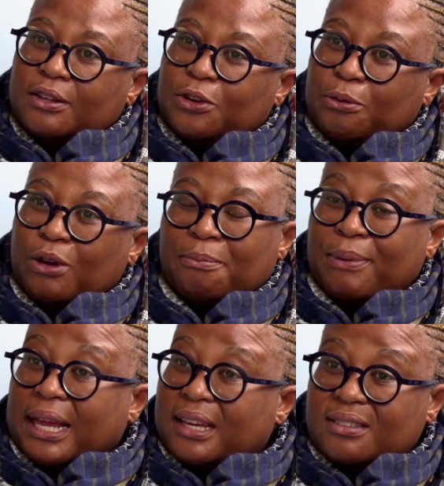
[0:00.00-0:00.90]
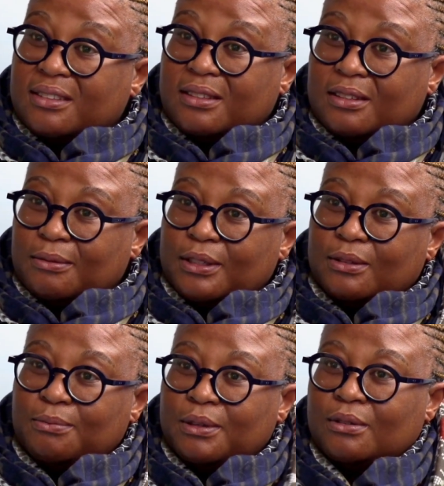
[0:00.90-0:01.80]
You know, our banking system has